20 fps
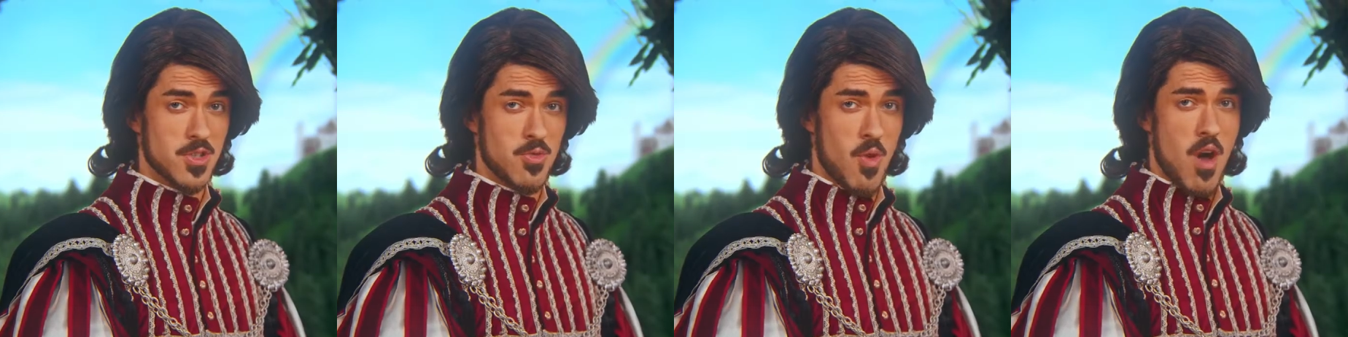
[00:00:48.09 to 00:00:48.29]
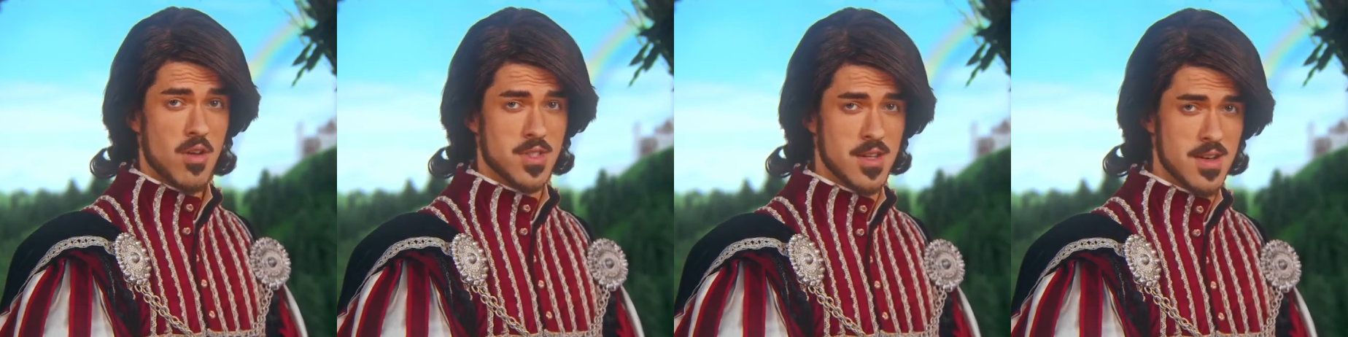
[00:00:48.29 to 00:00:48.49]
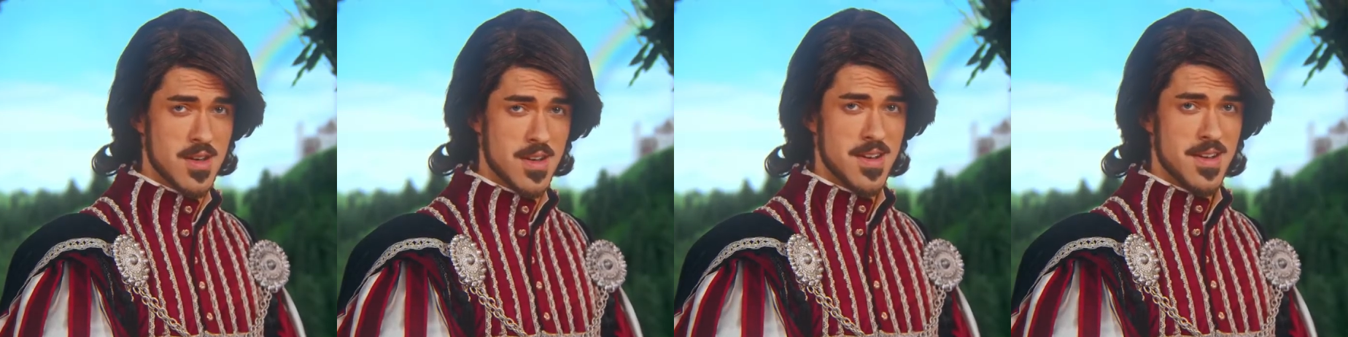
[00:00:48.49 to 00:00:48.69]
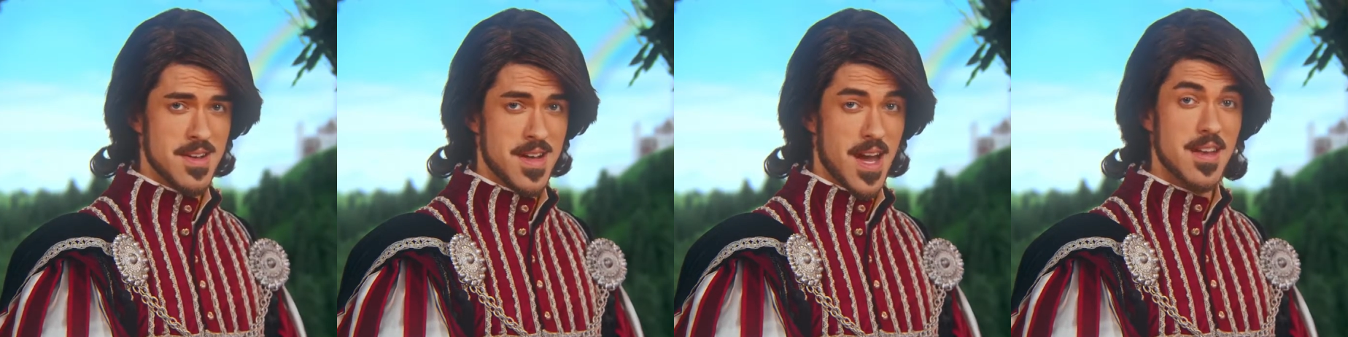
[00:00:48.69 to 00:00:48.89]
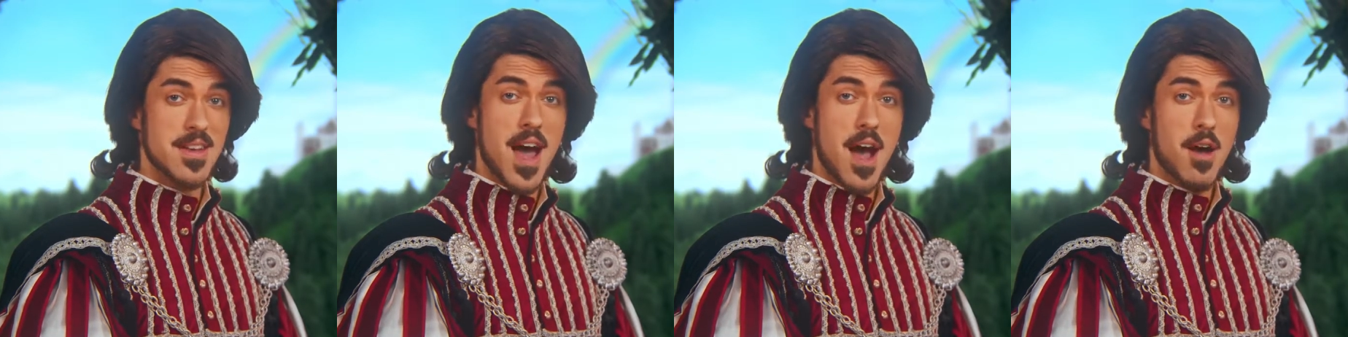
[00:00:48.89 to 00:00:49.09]
squat,
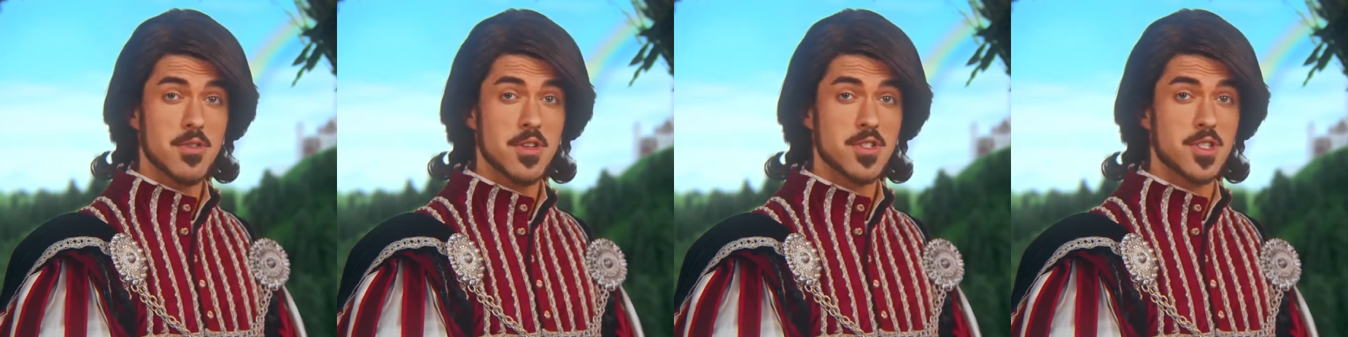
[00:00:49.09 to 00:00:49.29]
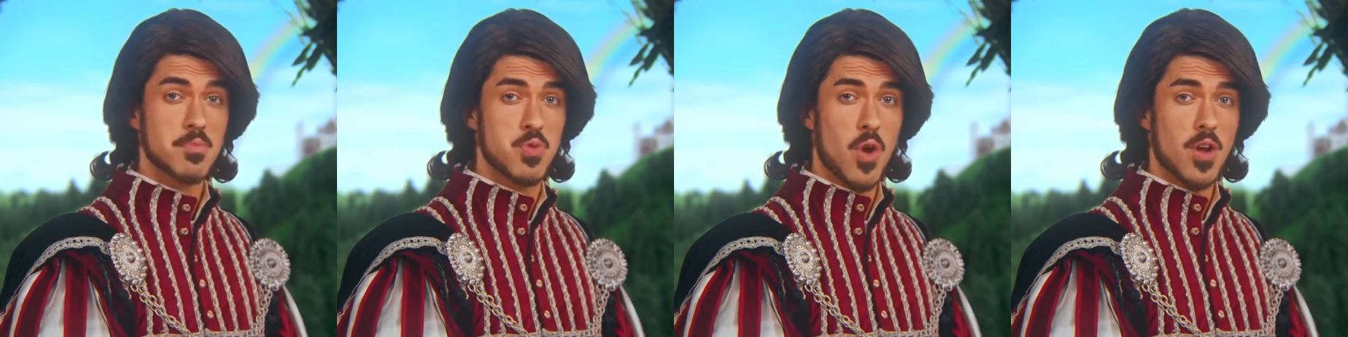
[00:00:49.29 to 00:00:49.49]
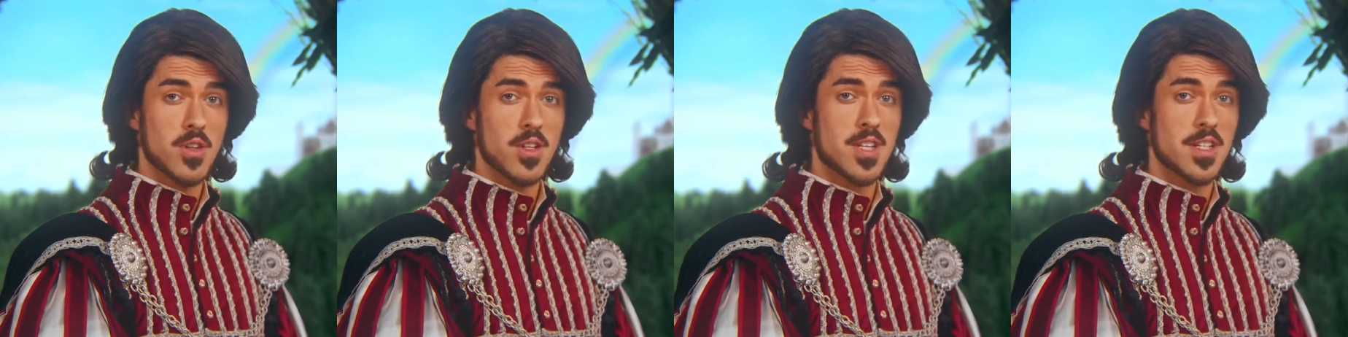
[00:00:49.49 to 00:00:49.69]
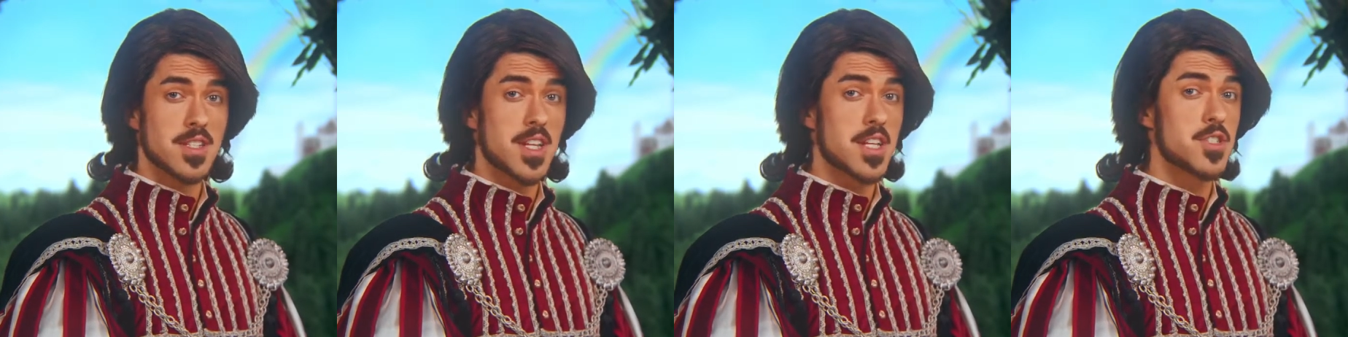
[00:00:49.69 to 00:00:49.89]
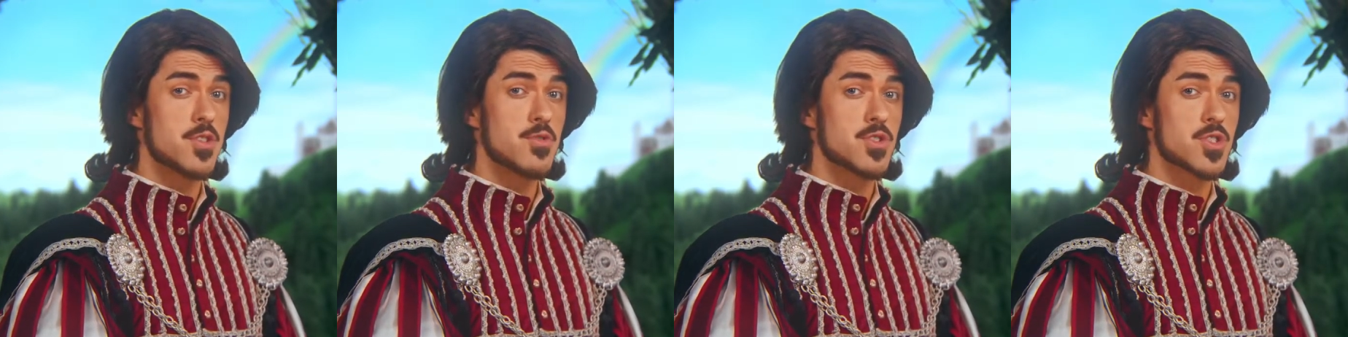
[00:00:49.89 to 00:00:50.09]
and now there's a product that
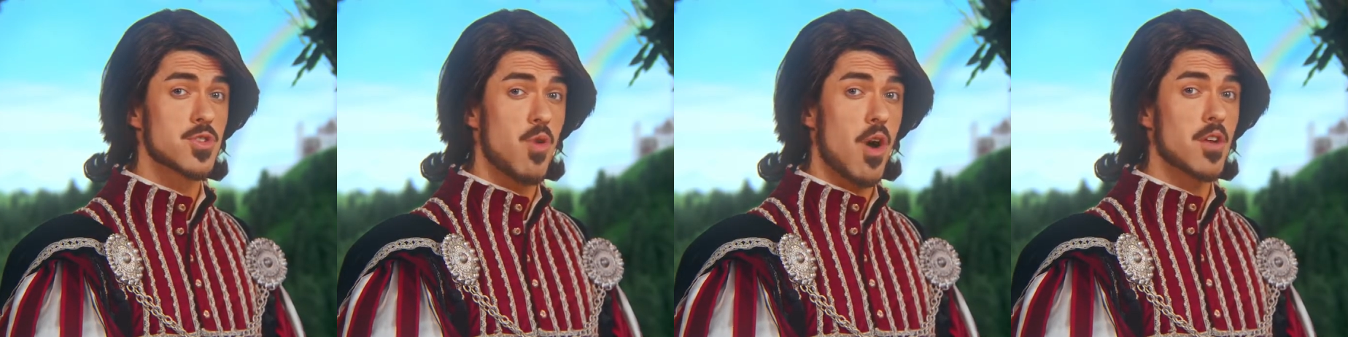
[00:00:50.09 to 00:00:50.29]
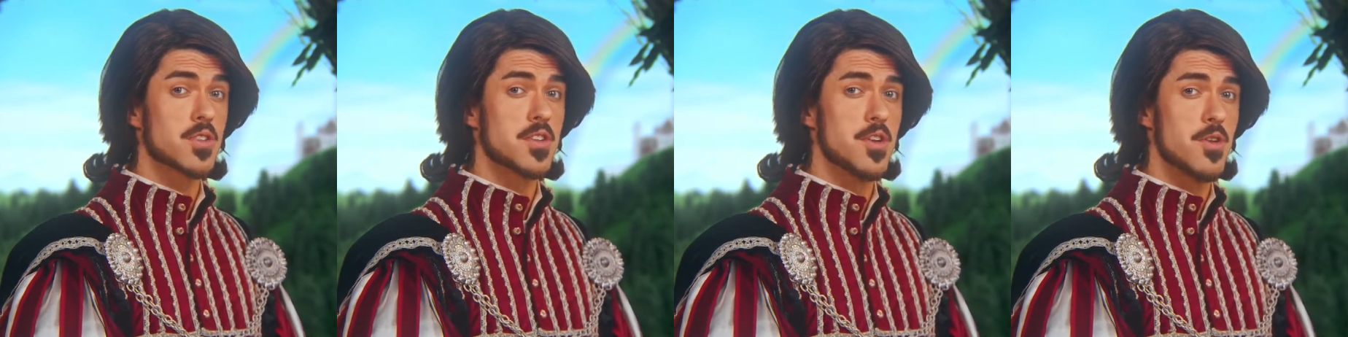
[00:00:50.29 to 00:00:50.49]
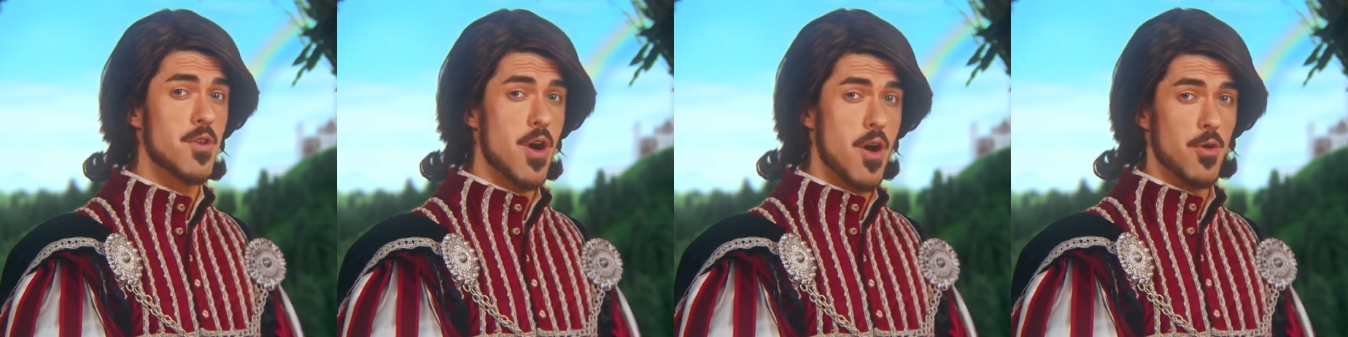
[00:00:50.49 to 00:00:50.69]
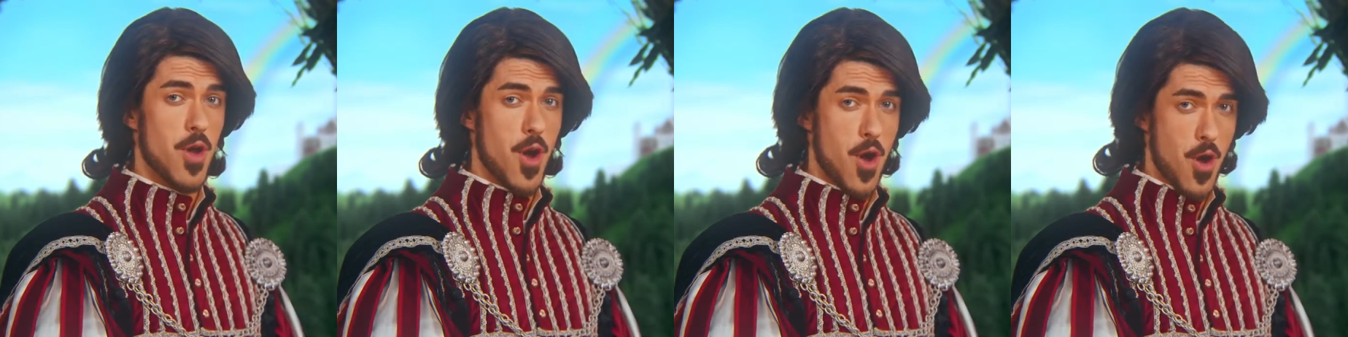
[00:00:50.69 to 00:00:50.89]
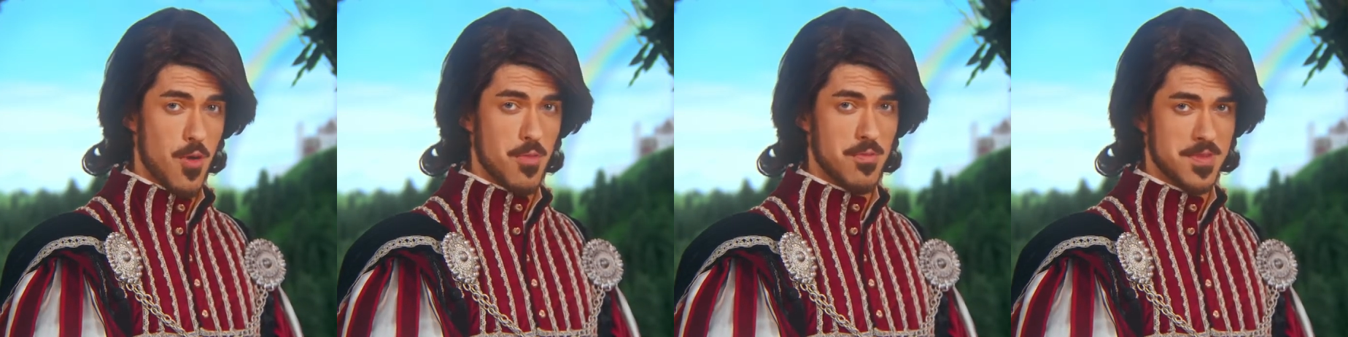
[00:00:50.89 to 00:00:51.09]
lets you squat in your own
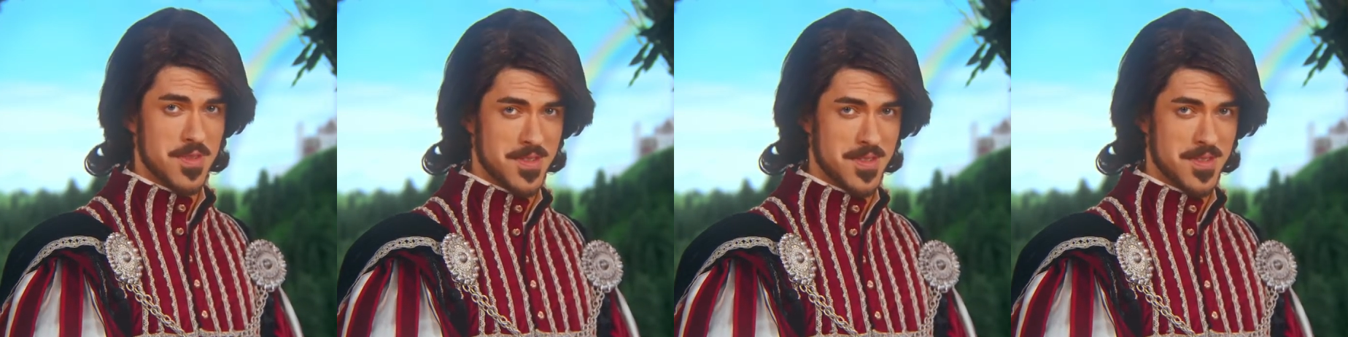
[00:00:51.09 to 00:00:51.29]
home.